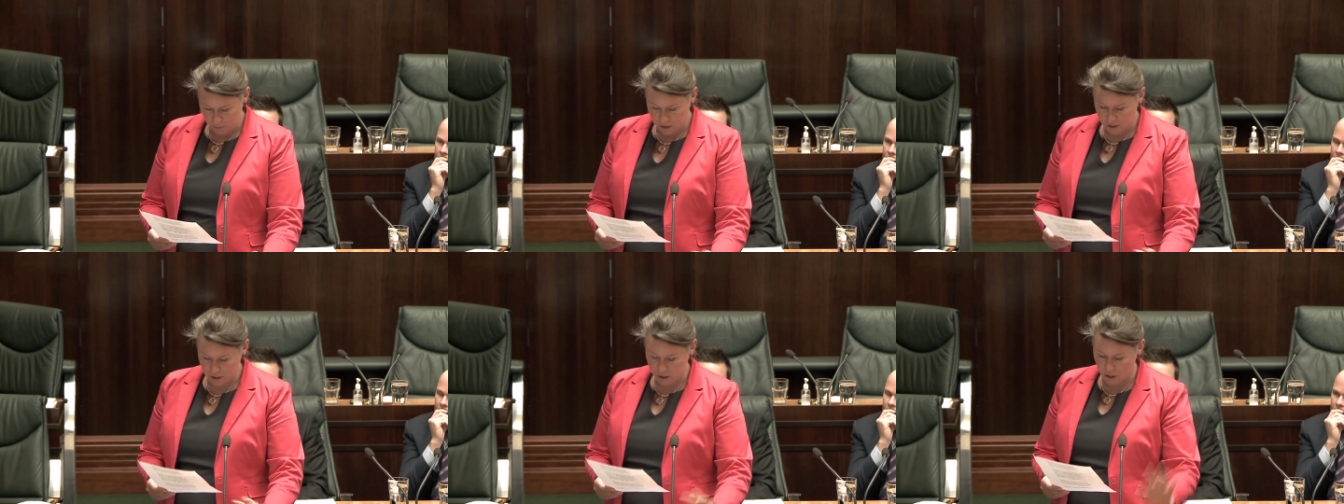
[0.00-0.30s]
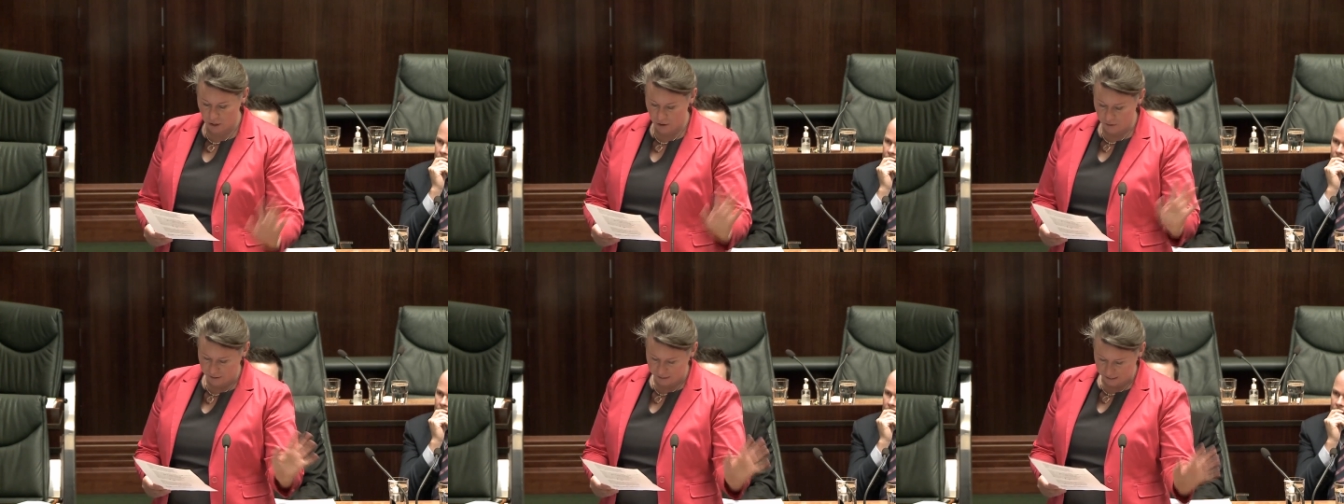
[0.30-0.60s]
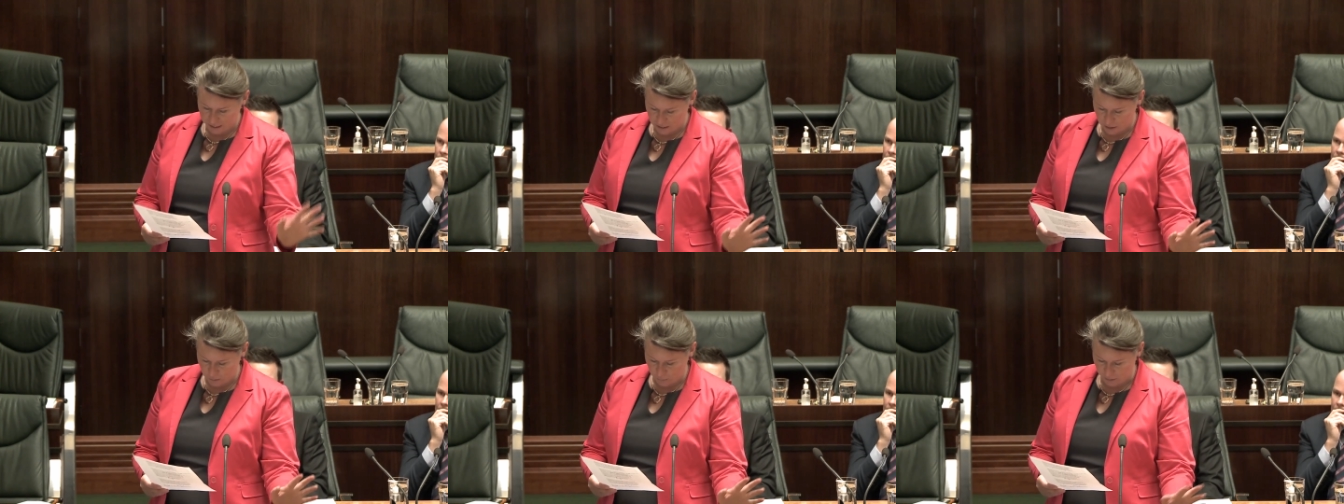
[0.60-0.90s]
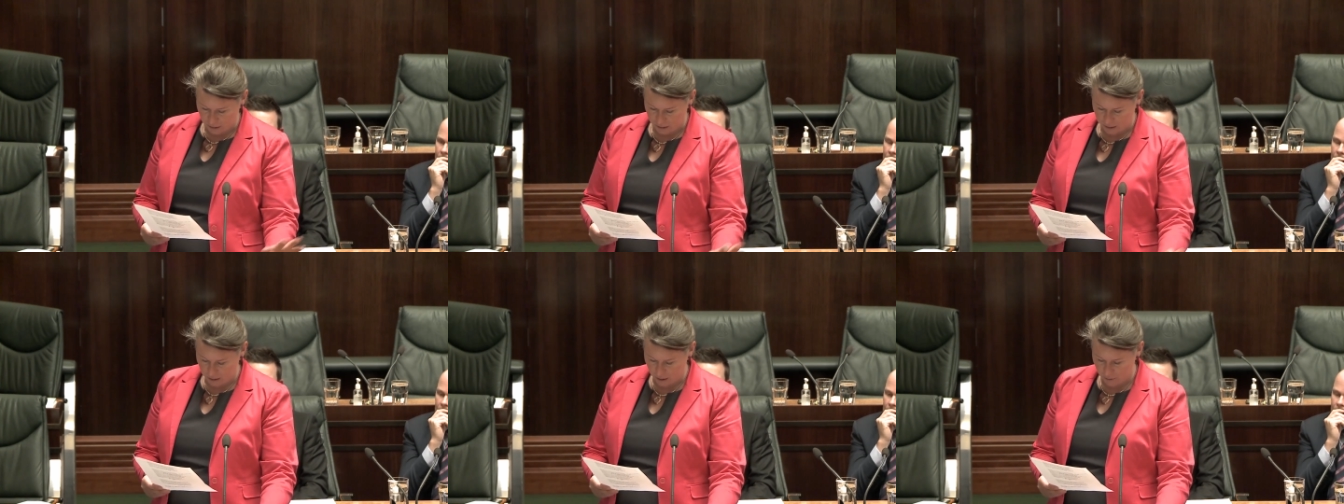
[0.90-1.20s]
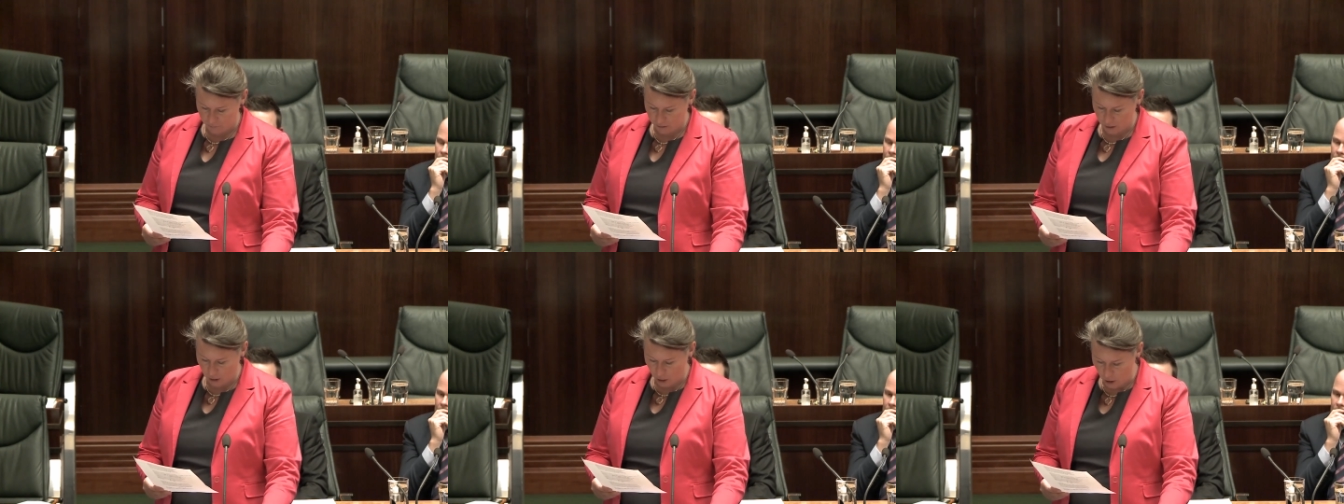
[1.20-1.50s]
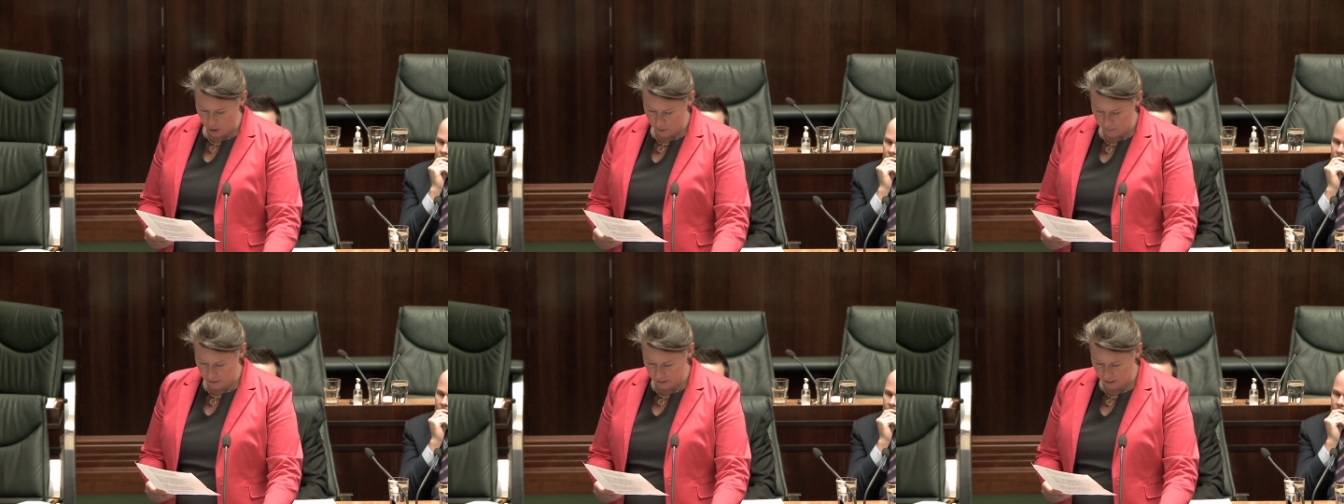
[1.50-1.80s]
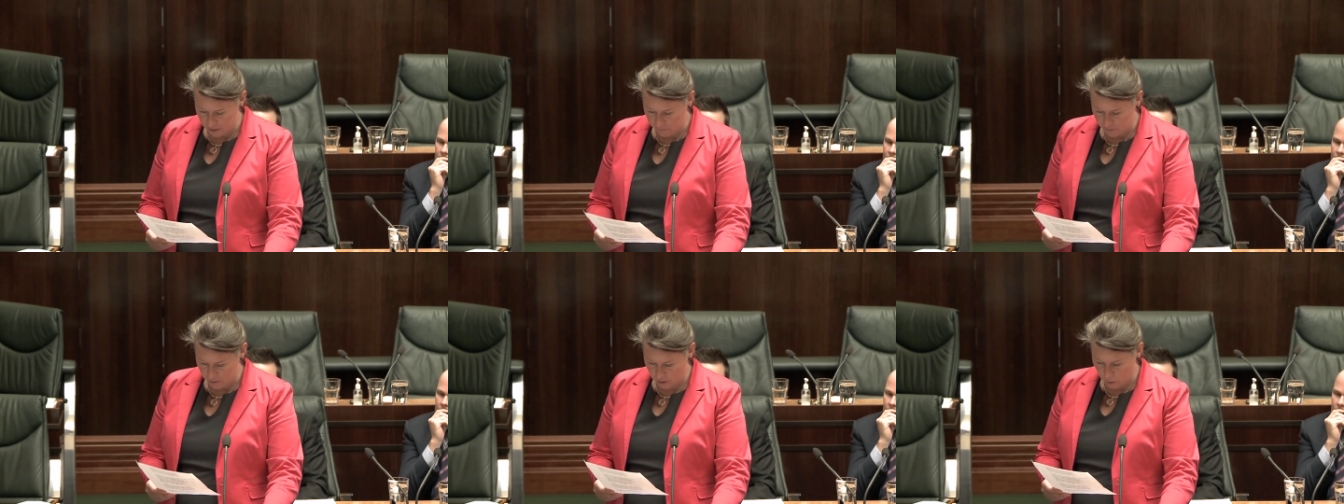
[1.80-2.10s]
which is occurring next week, of the
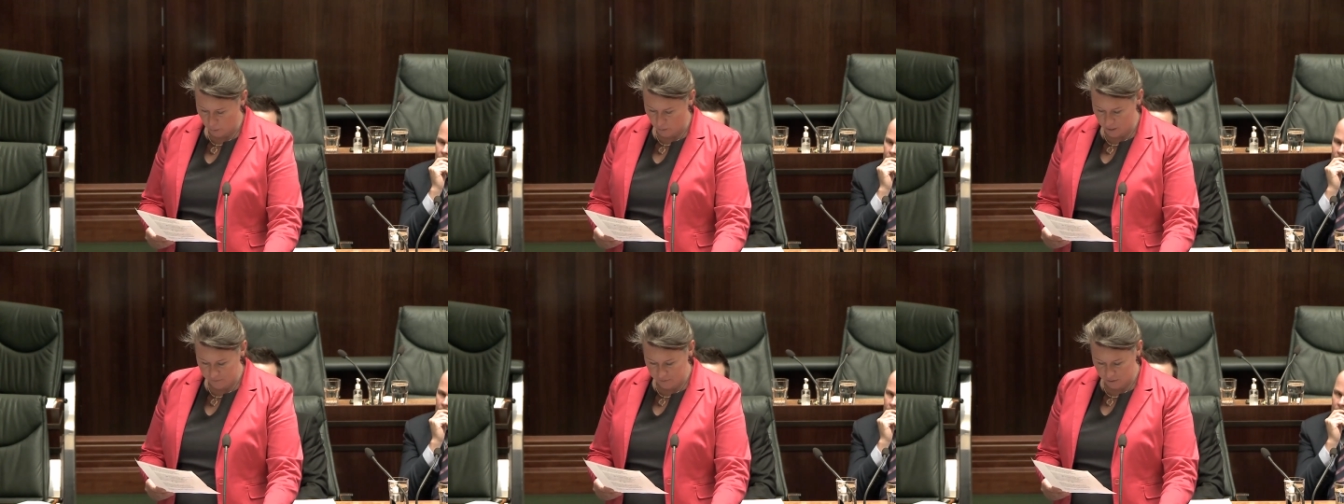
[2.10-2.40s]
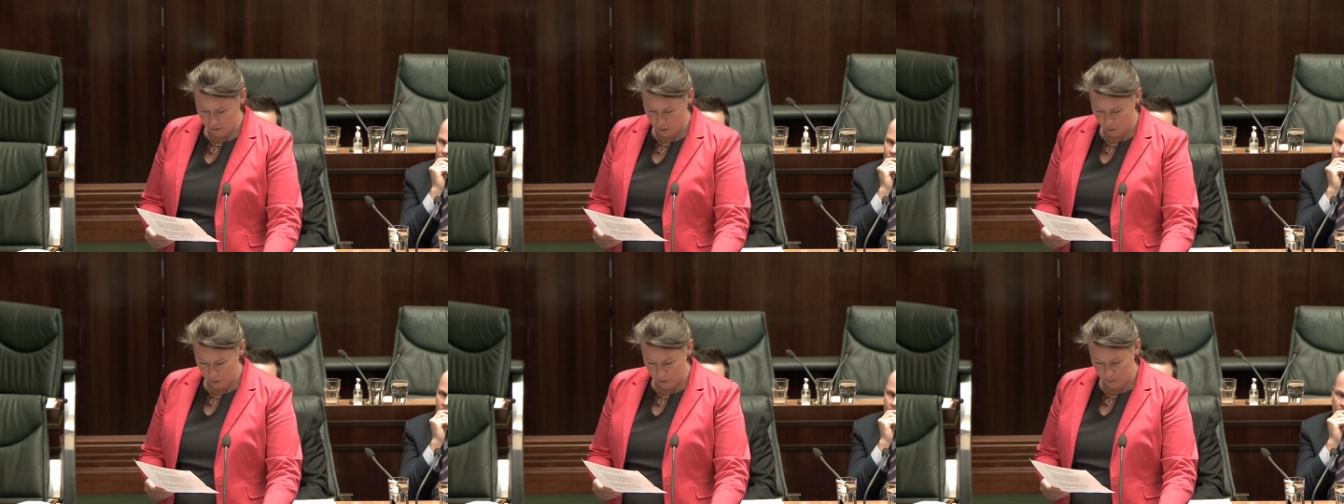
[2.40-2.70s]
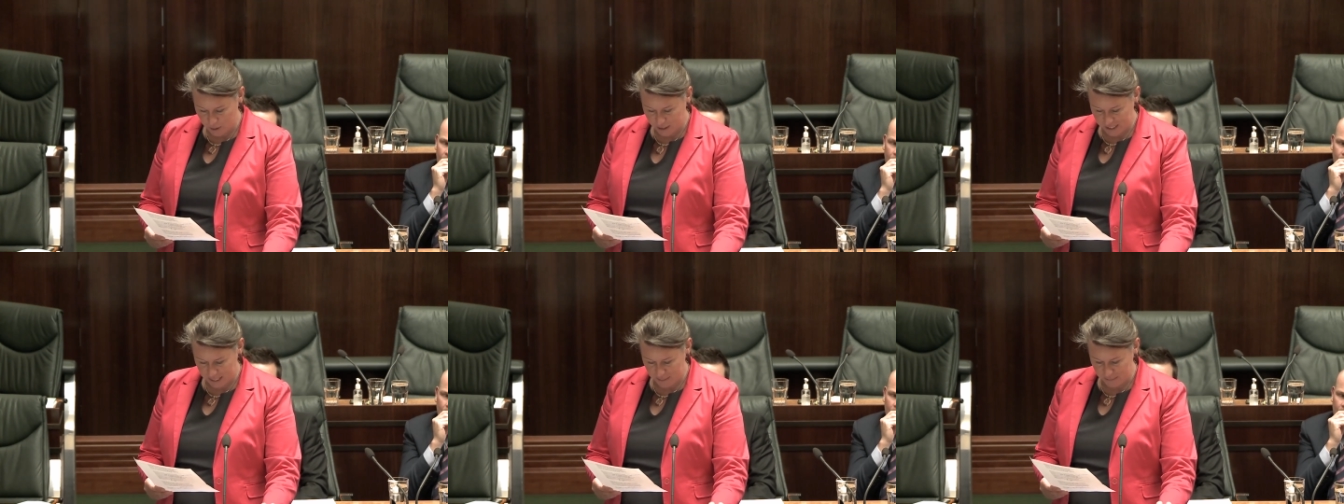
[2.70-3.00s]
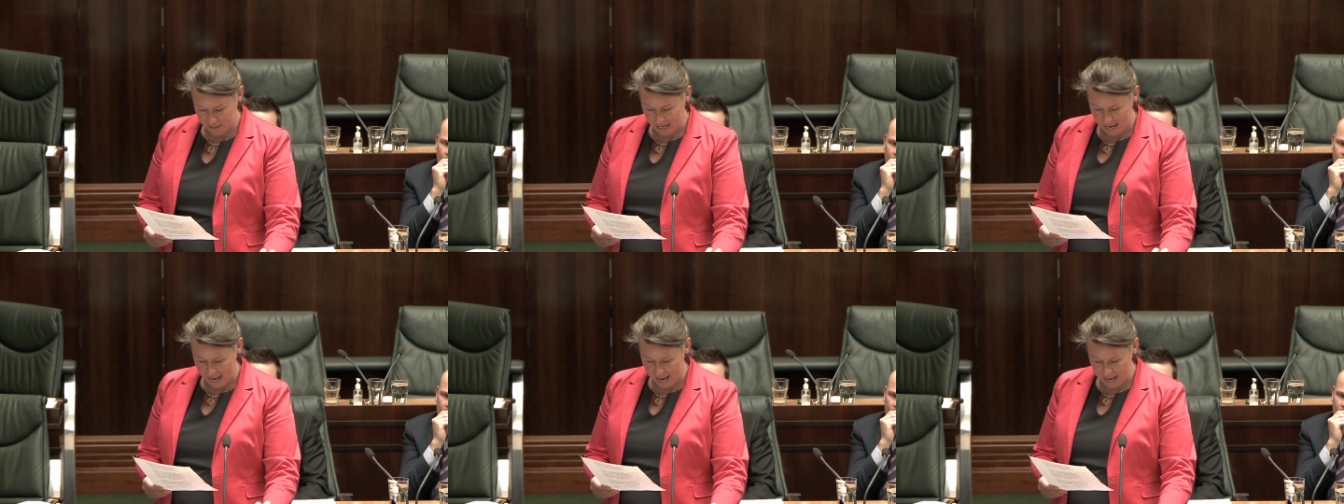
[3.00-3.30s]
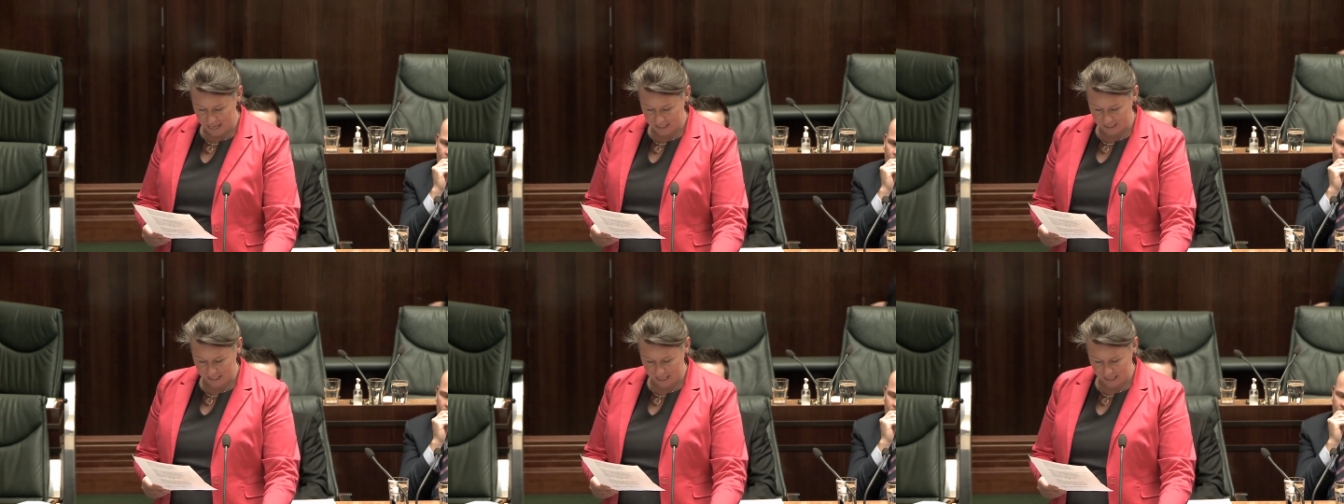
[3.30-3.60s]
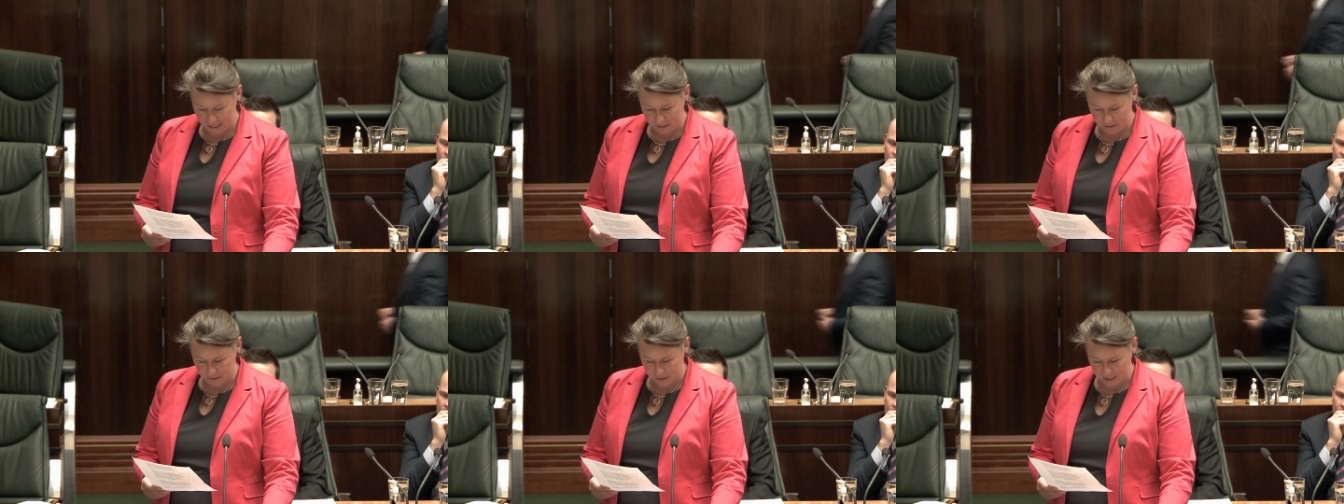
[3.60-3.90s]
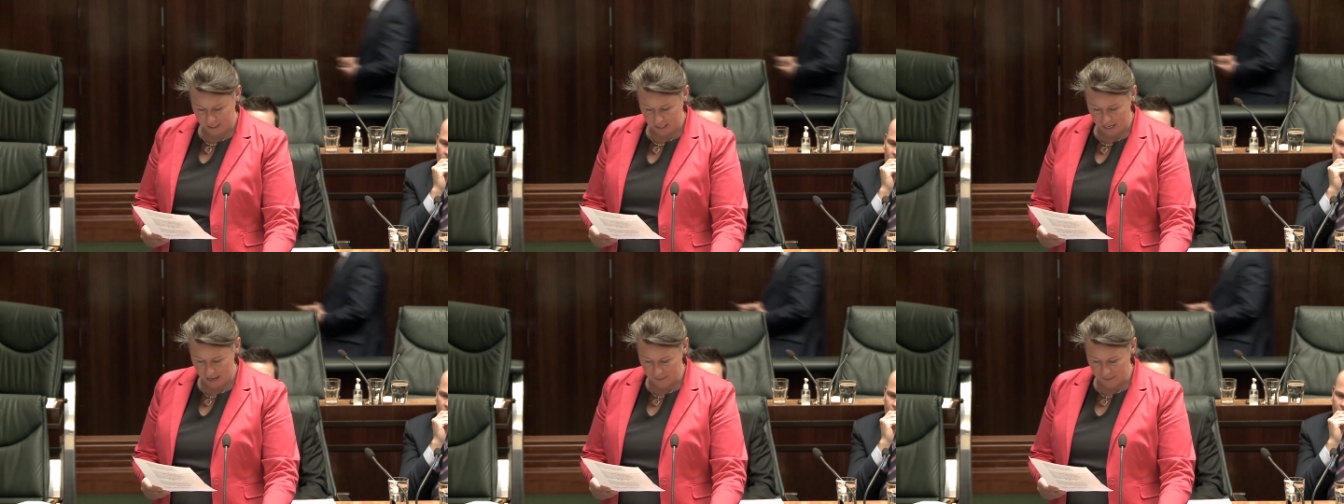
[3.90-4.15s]
opening of the Queen Victoria Museum and Art Gallery